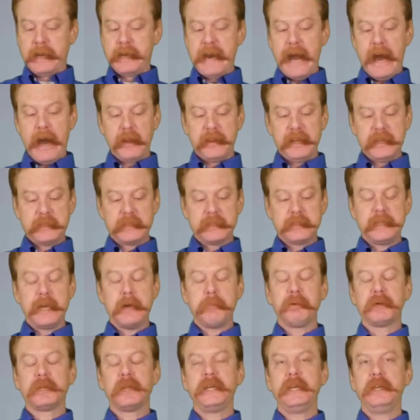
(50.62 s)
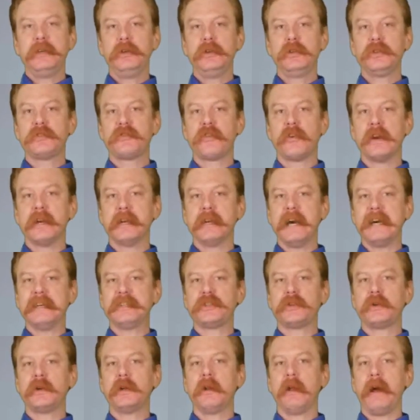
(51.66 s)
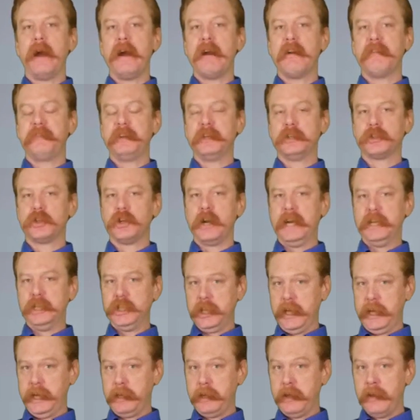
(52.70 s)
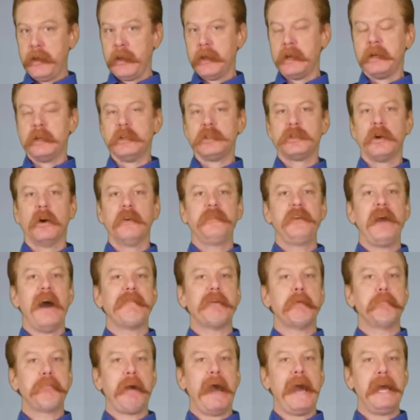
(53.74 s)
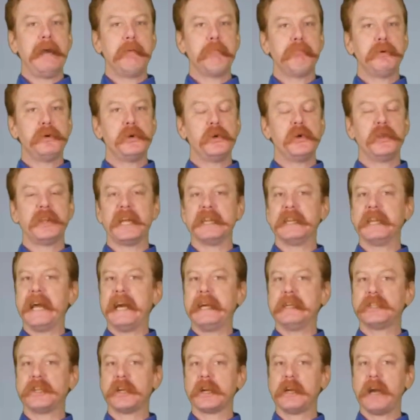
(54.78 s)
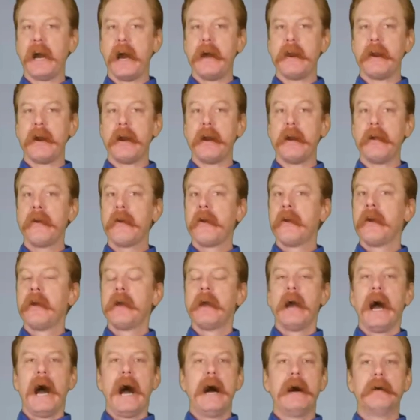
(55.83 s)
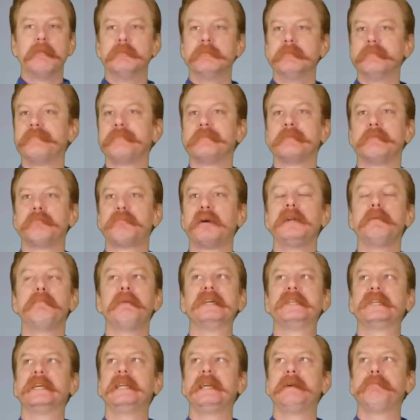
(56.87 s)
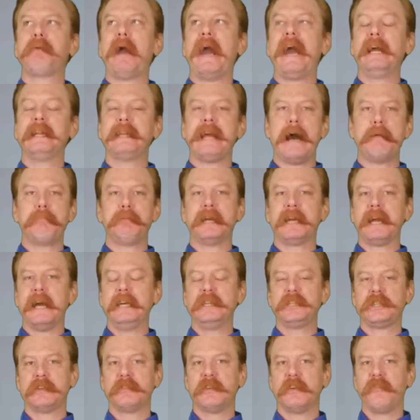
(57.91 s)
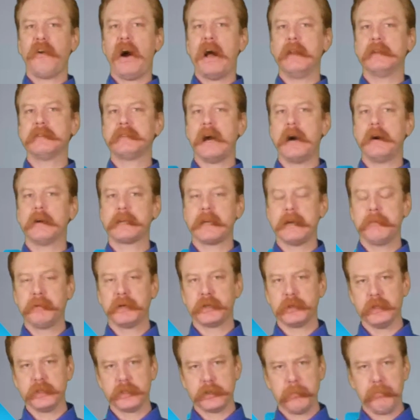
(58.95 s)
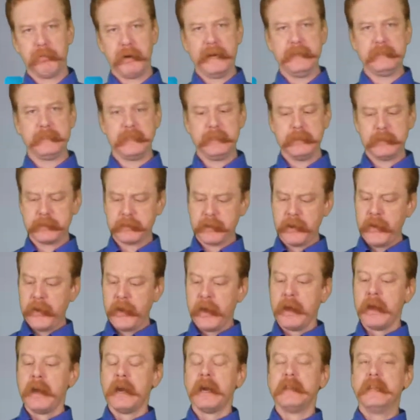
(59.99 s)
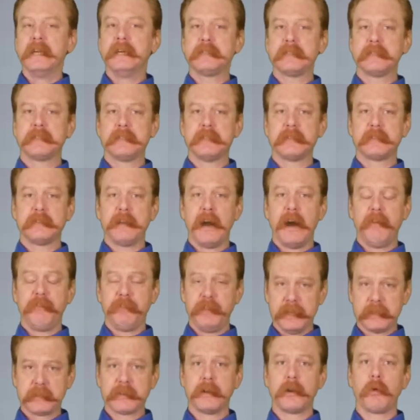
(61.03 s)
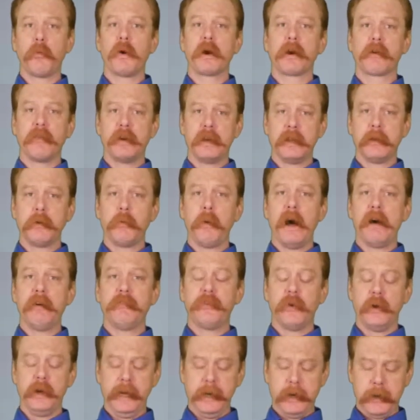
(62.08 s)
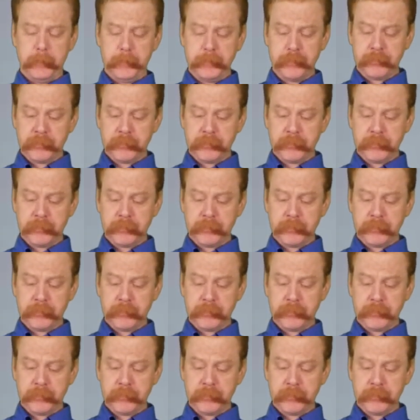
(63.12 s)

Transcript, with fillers: Now this is typically used for industrial air filtration. So if you have a paint booth, a laser cutter, pretty much any paint application where volatile chemicals are present, this is the stuff that's going to work really well for you.